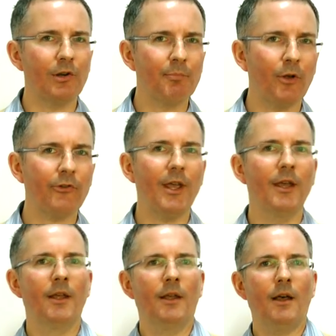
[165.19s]

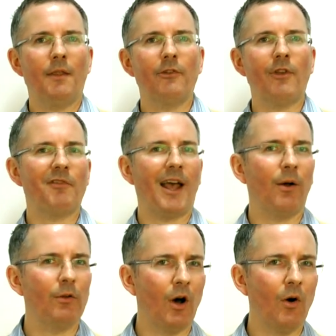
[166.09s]
deposit, and they say for
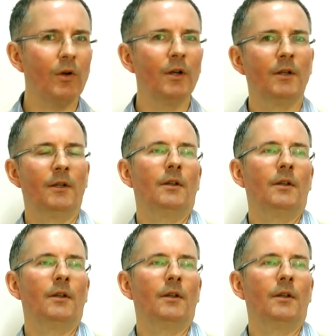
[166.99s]
how long?